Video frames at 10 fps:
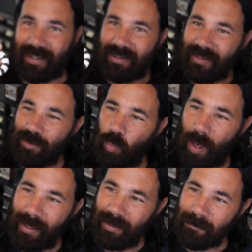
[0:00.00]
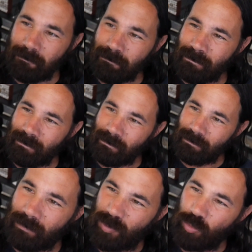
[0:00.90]
and clean white,
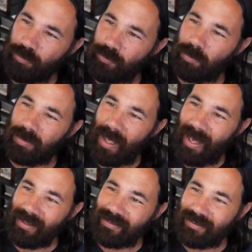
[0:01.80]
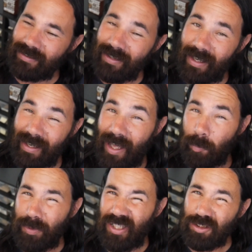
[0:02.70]
beautiful blacks.
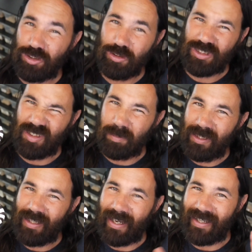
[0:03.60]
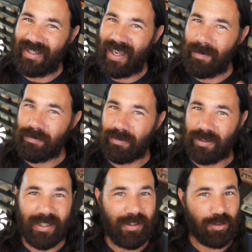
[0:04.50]
Now Beetlejuice could be like a name
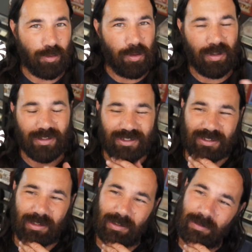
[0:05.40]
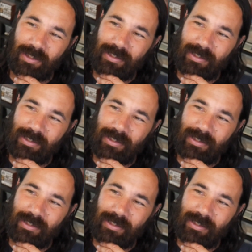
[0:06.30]
for either or, so